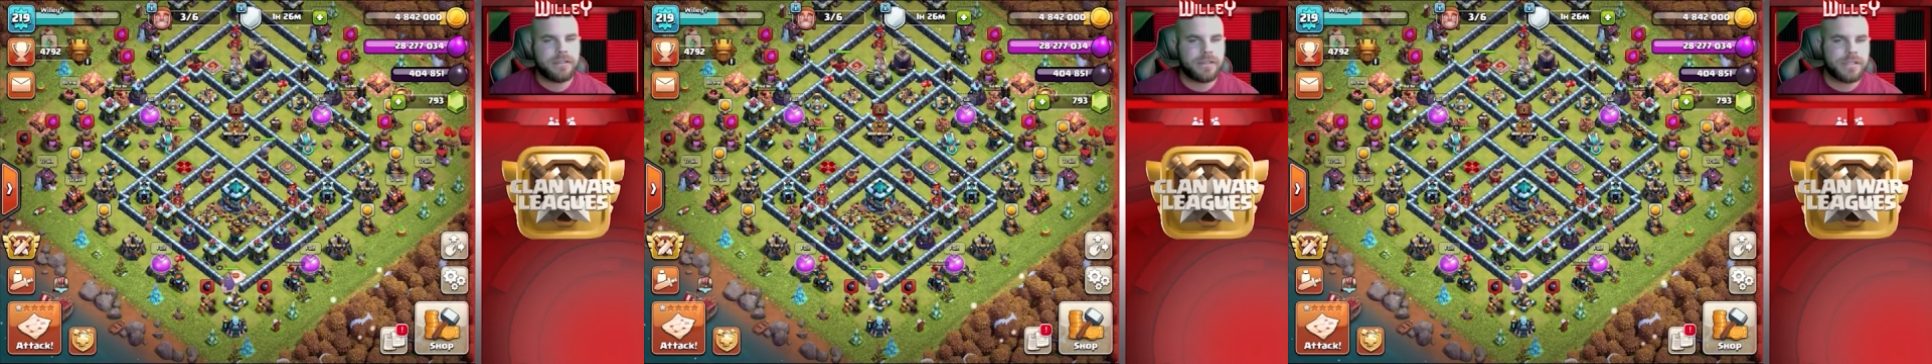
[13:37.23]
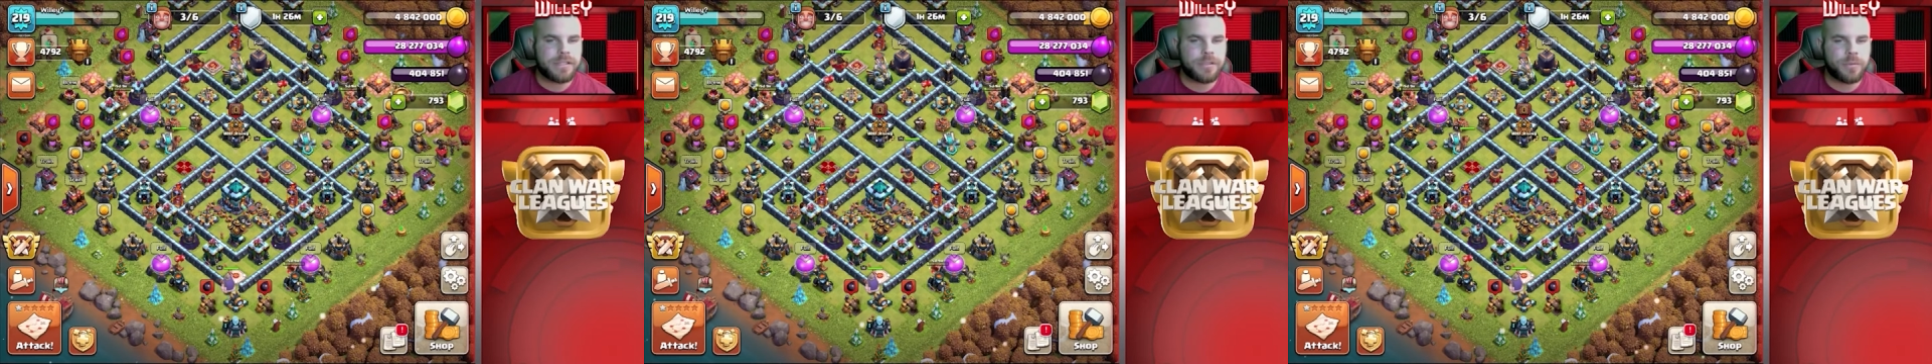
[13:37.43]

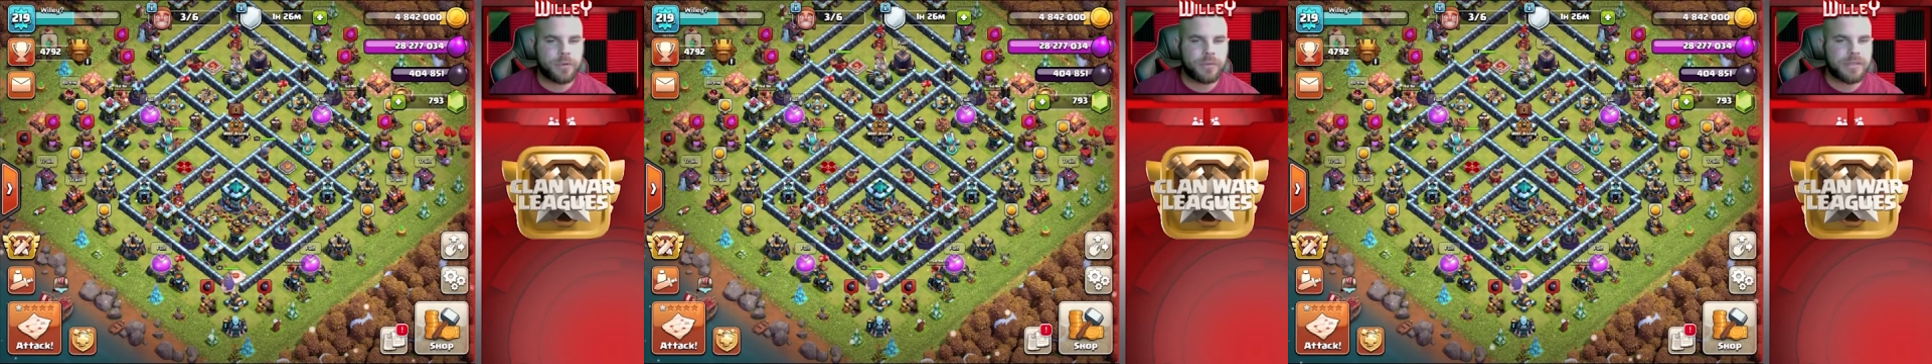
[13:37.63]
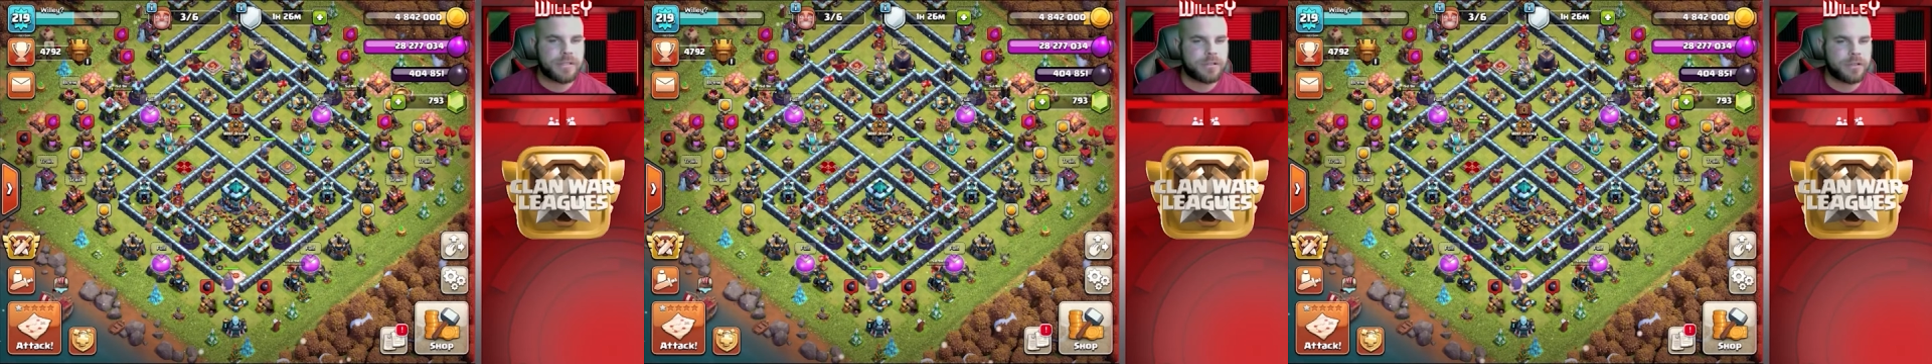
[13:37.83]
the
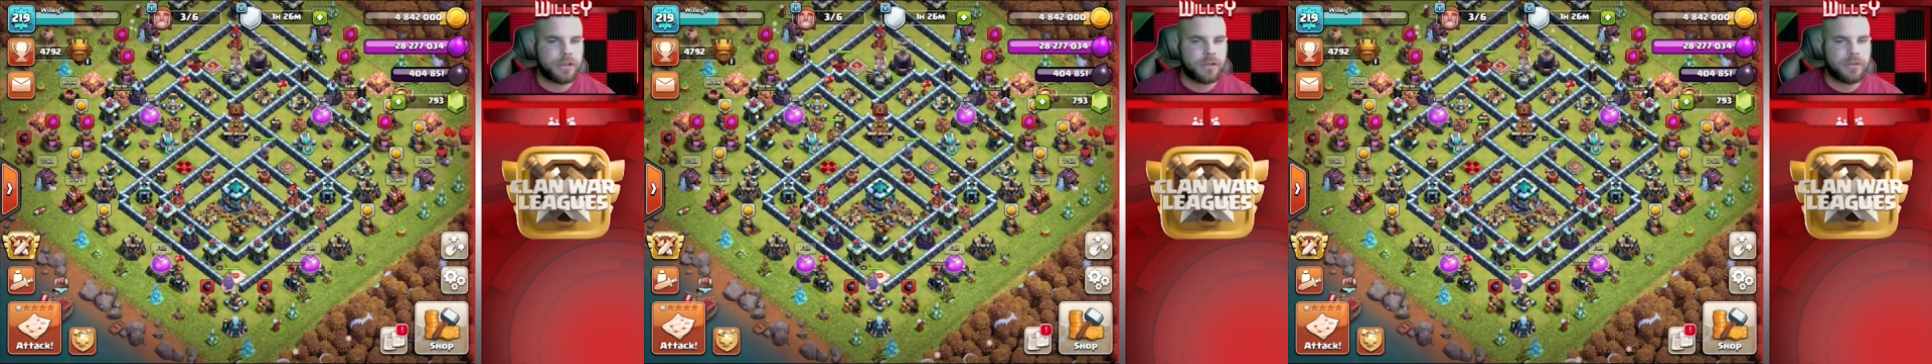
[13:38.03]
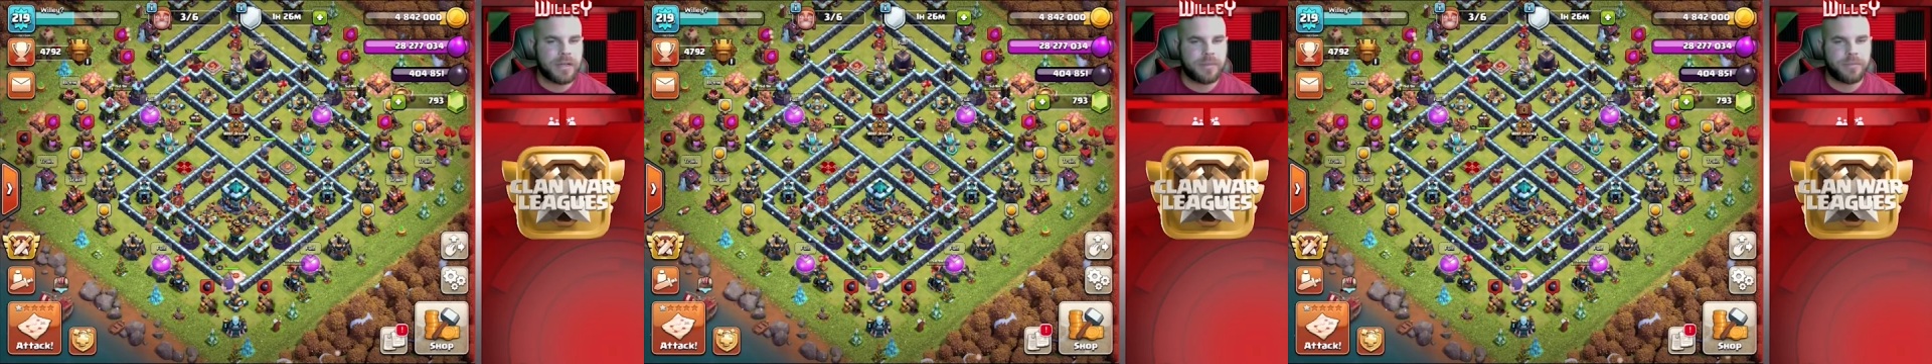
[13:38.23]
Super Wizard
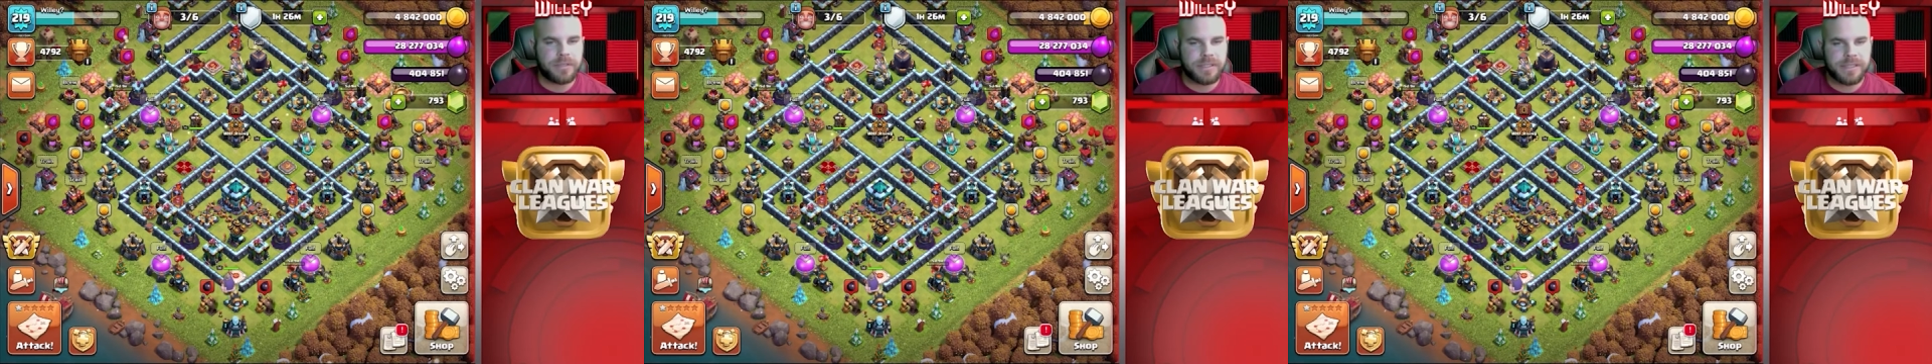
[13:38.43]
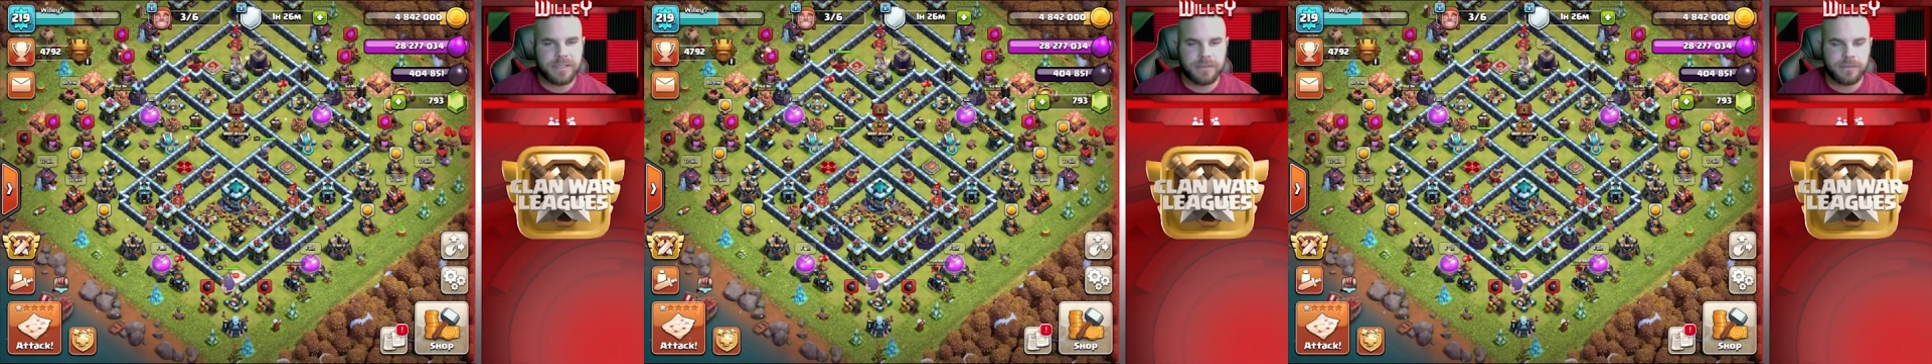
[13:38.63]
GoWiPe
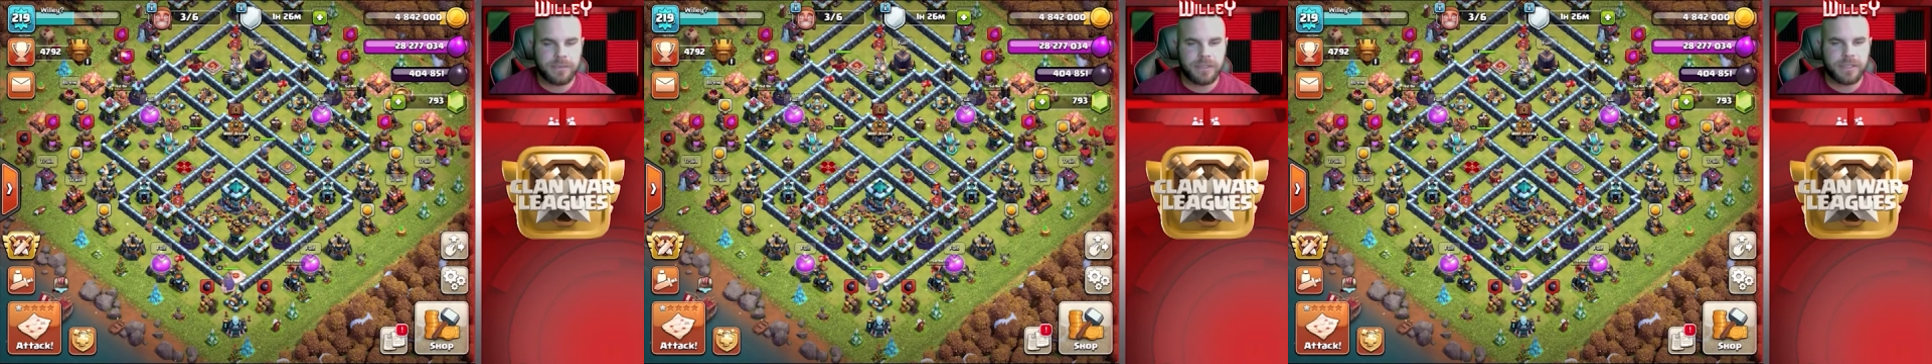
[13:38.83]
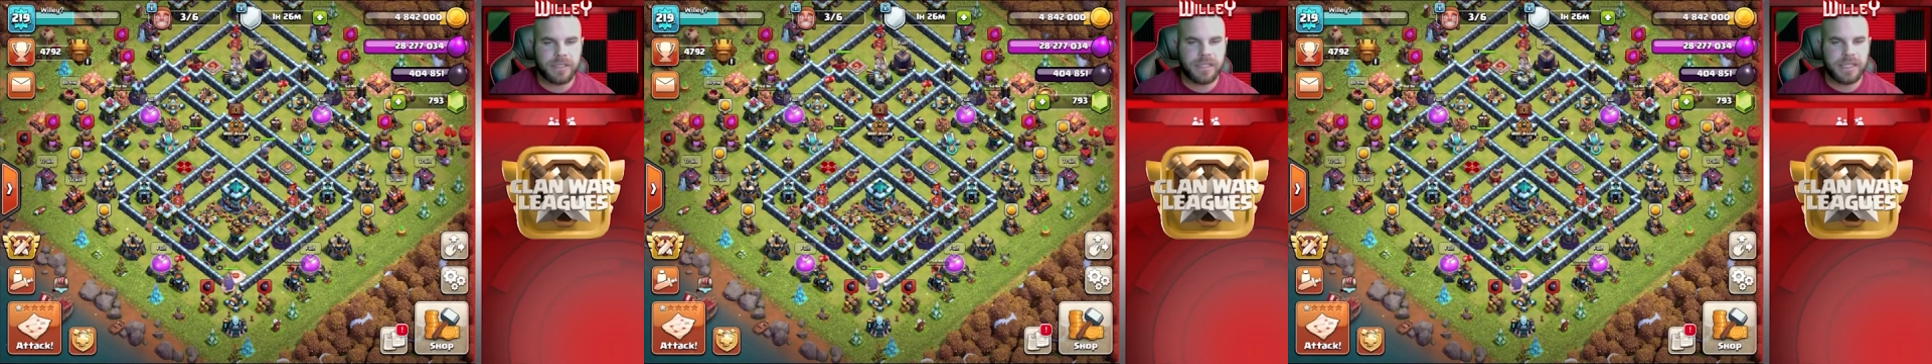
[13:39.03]
would still
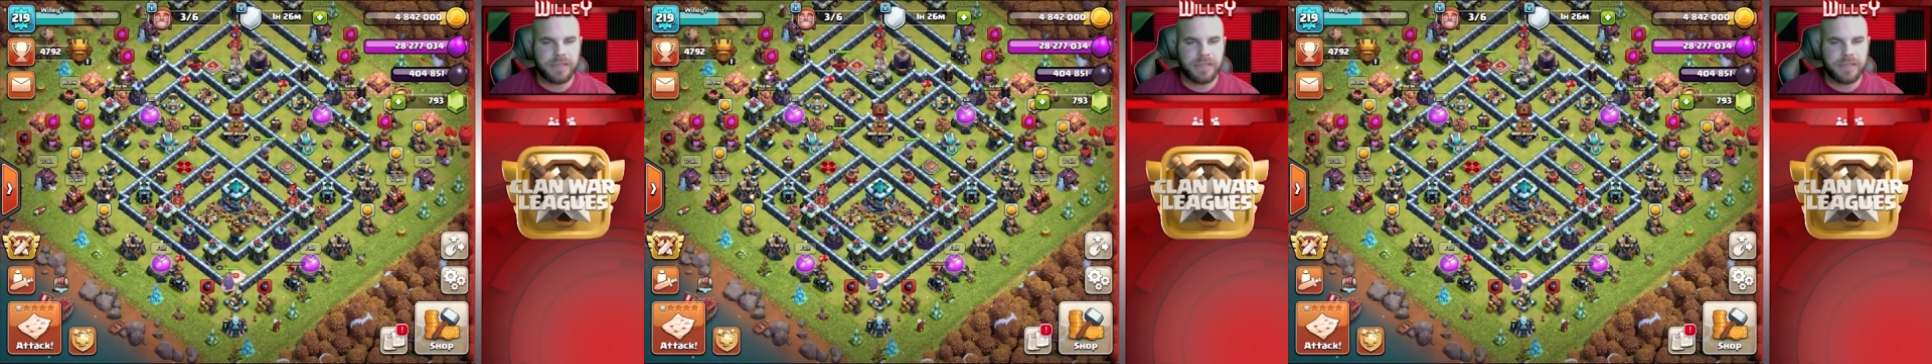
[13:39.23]
work